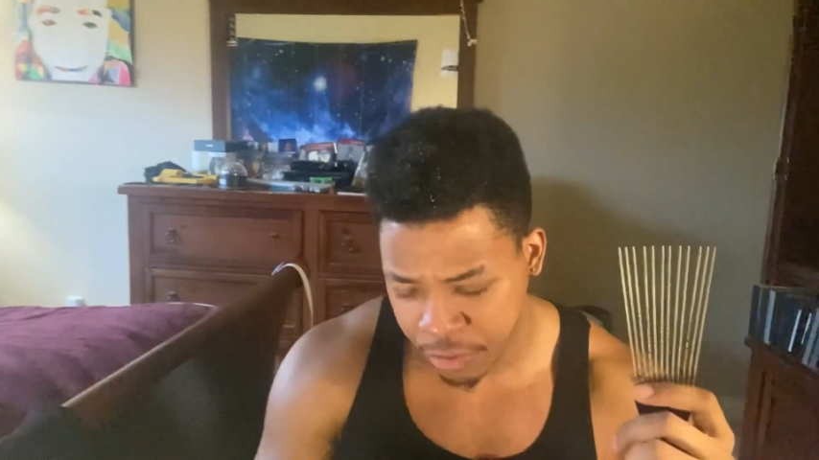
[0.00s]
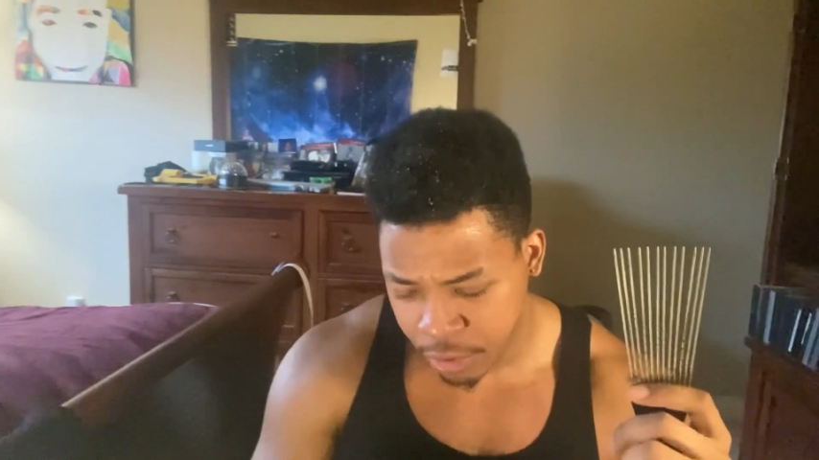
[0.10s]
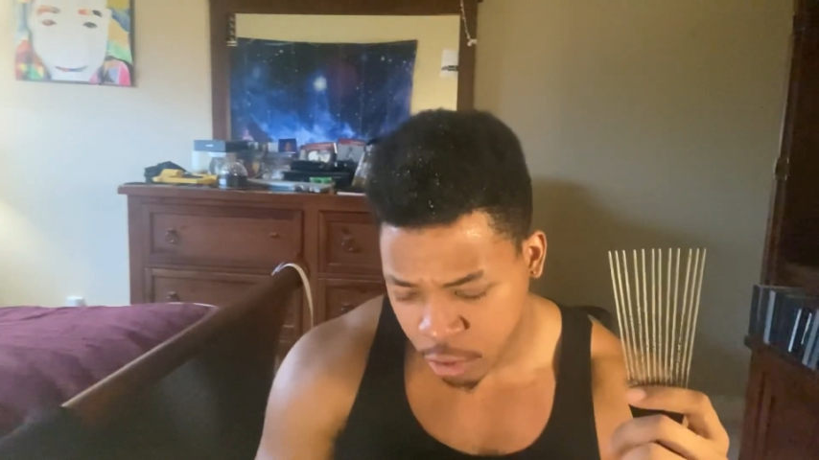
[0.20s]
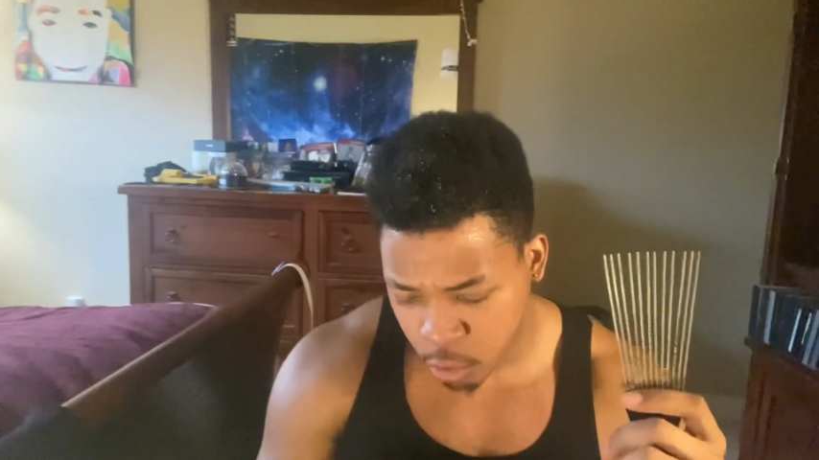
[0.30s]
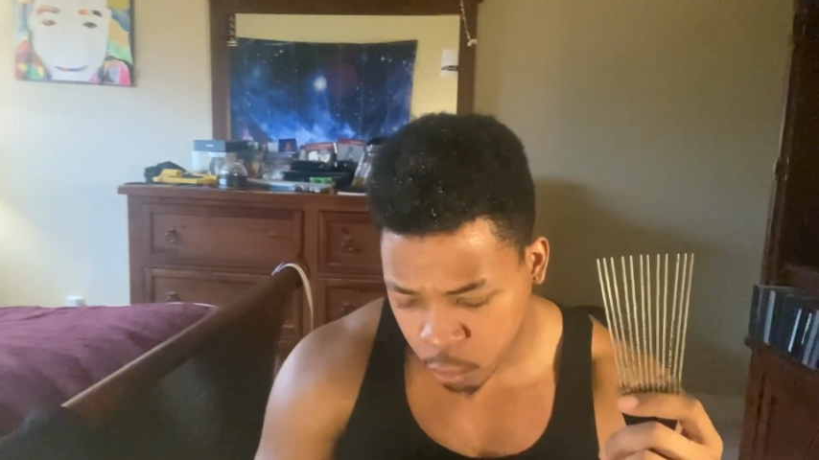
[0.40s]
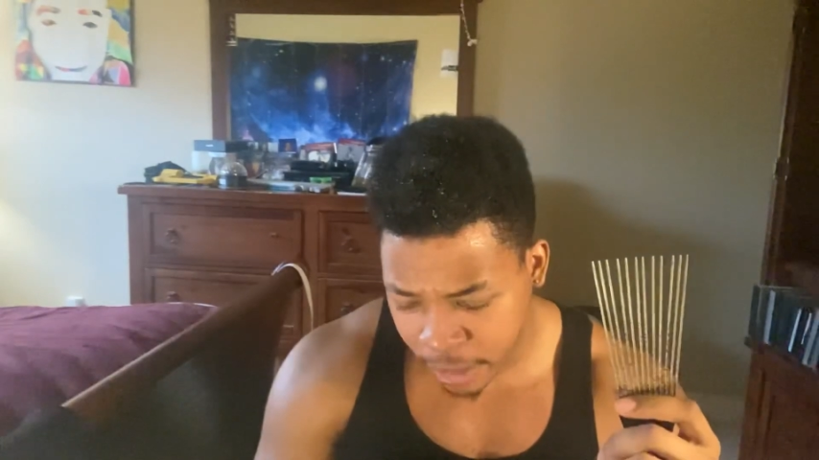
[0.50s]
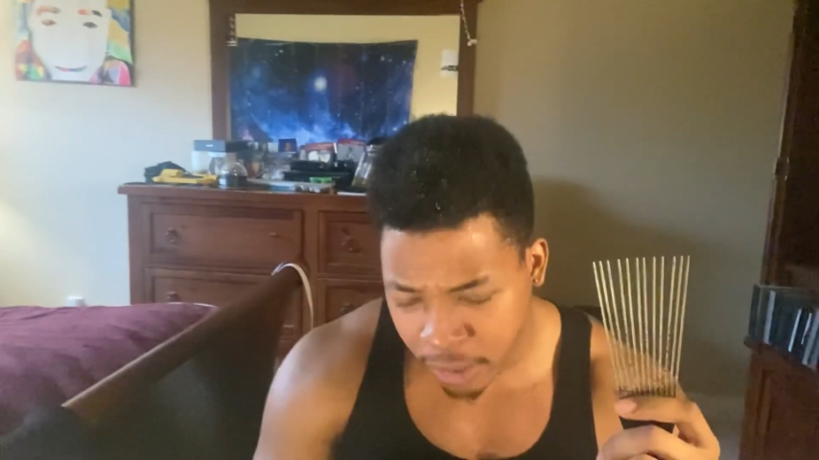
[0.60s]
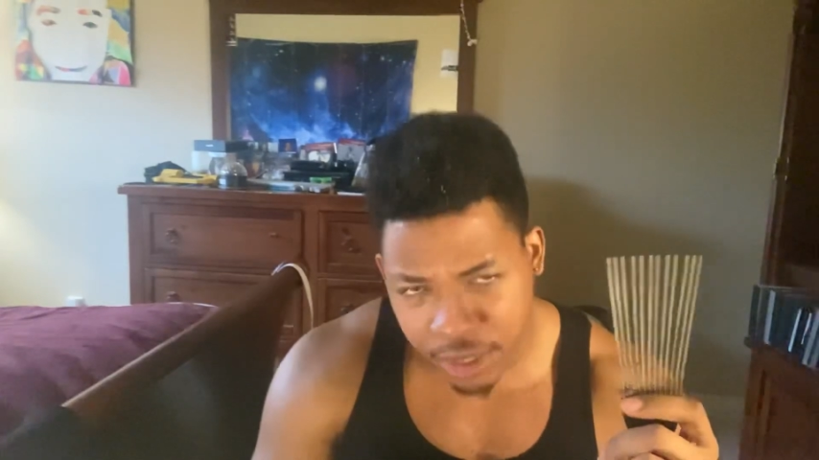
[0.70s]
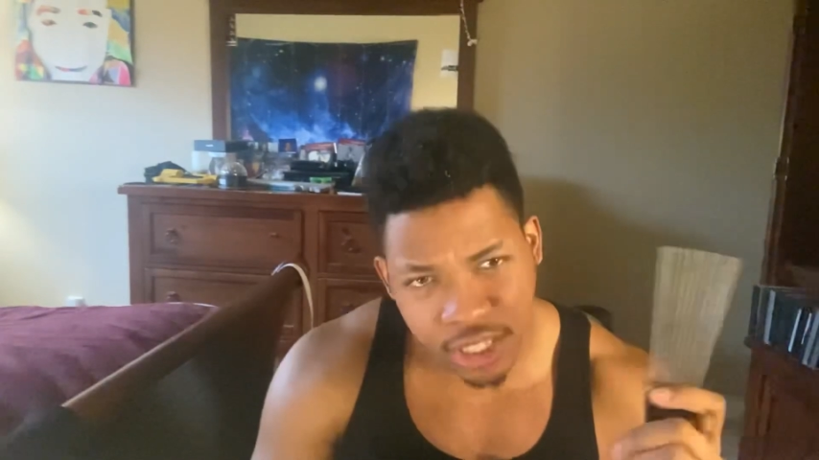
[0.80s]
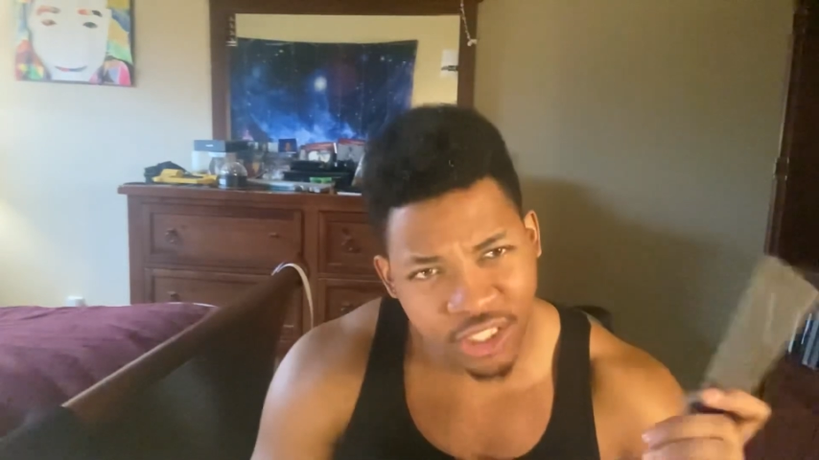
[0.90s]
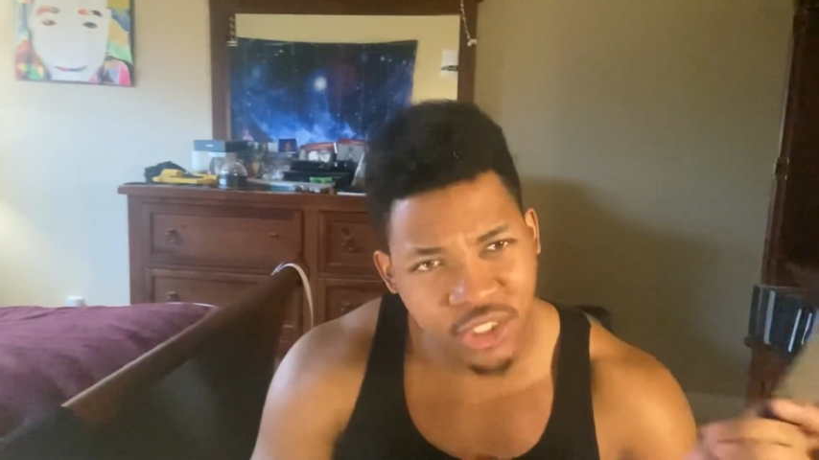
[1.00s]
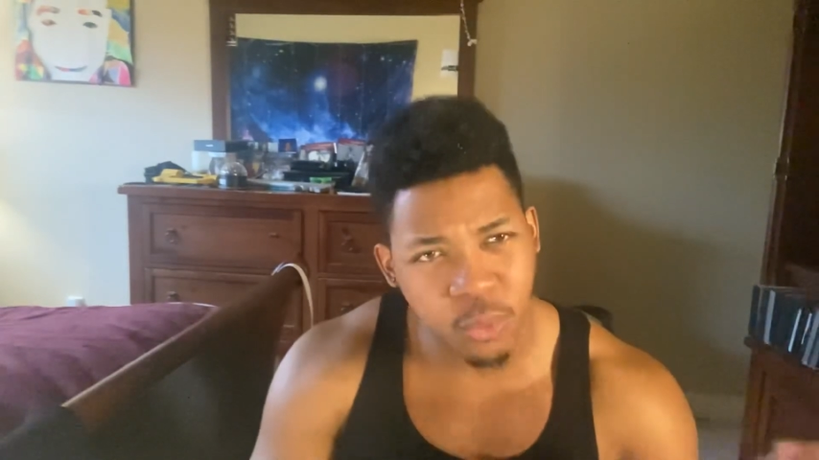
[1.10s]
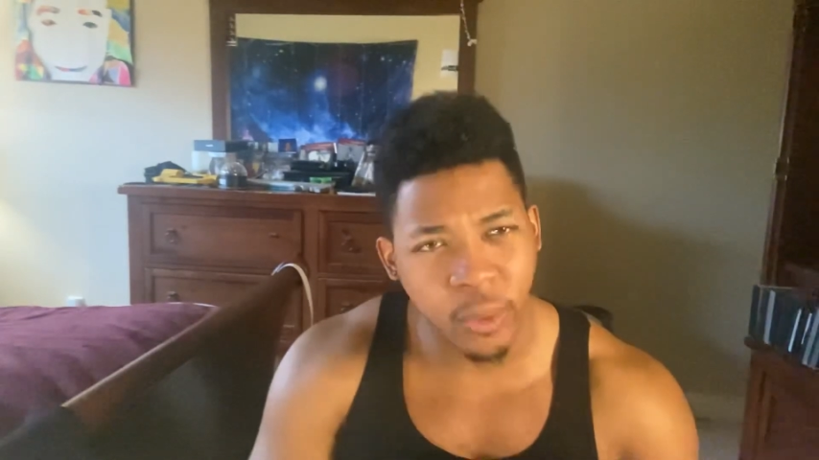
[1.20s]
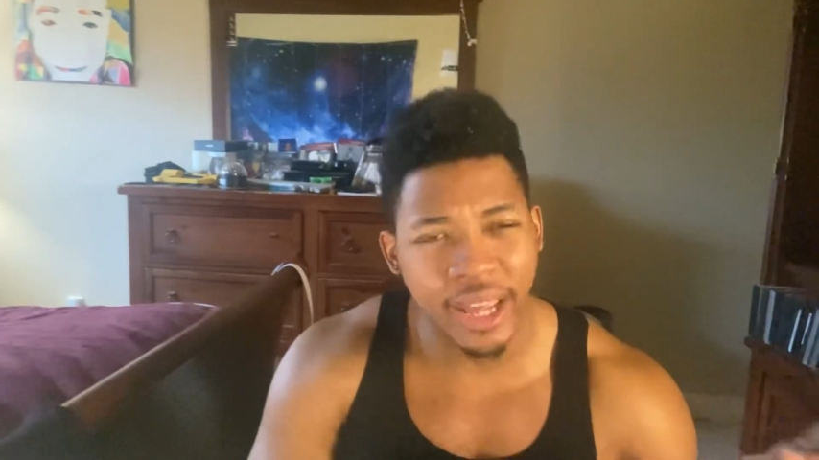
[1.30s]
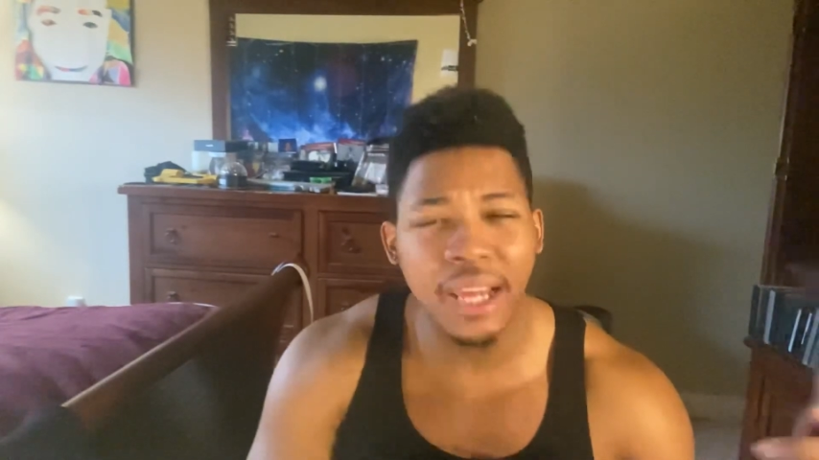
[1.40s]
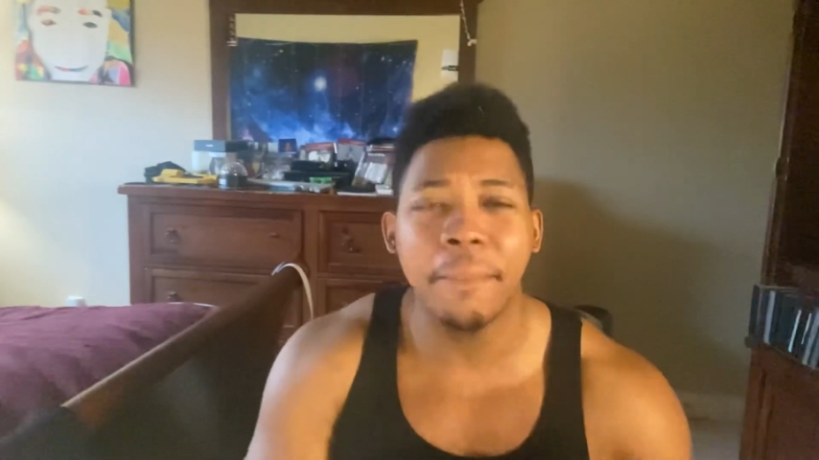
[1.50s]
crowded, sweaty,